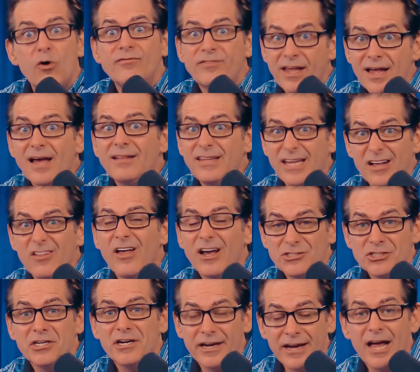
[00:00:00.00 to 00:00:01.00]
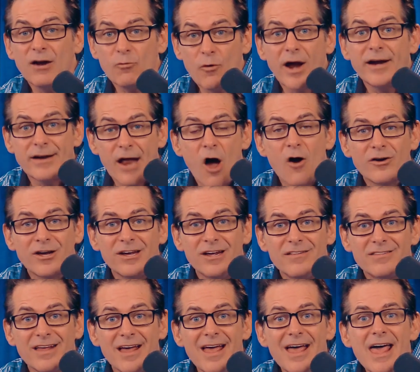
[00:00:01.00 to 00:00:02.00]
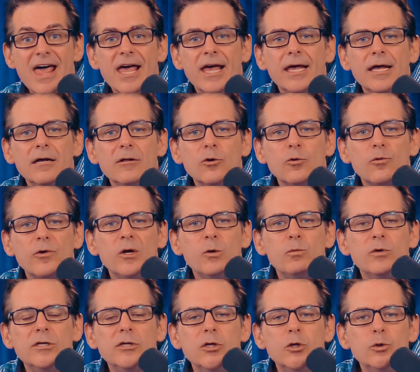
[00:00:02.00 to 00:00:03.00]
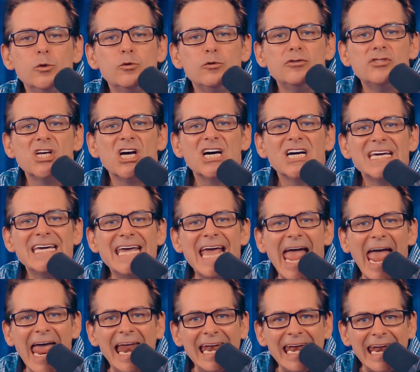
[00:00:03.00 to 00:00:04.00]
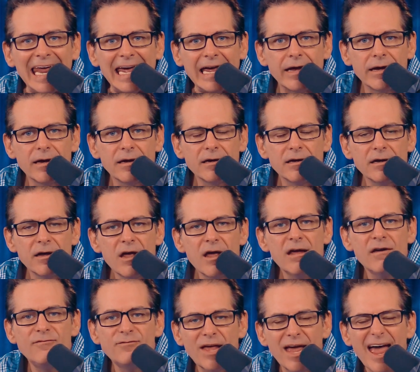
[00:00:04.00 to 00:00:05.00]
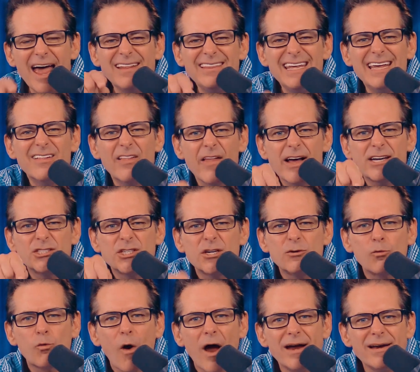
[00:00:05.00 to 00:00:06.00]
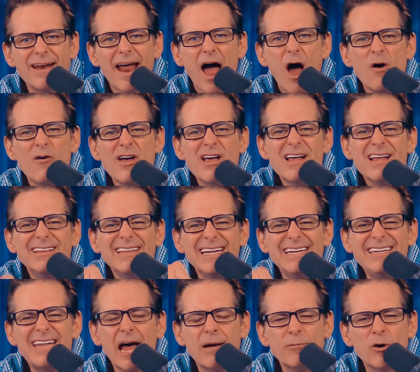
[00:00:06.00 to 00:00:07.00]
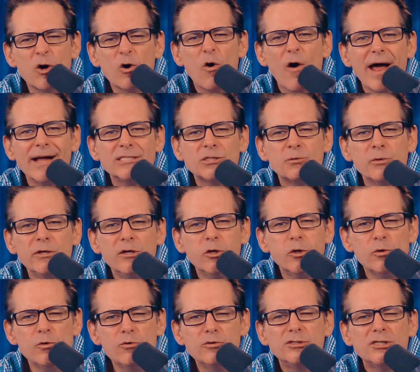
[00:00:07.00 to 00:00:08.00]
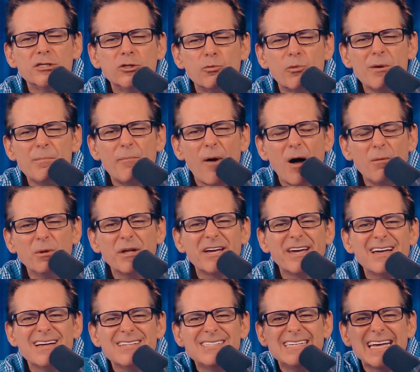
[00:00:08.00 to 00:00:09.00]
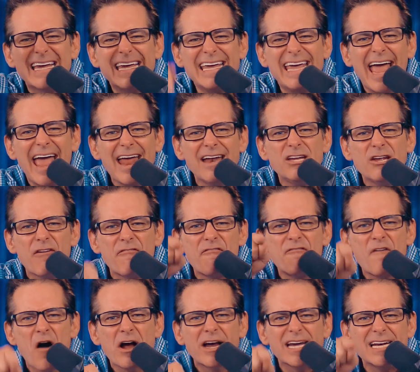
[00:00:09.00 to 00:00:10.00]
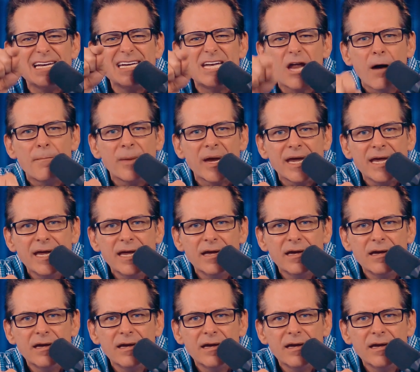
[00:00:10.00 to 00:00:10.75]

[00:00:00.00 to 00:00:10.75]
if they had the election again right now, Keith? Hillary would lose again. If they had the election right now, the Democrats would lose to the Republicans again, you fucking dummy.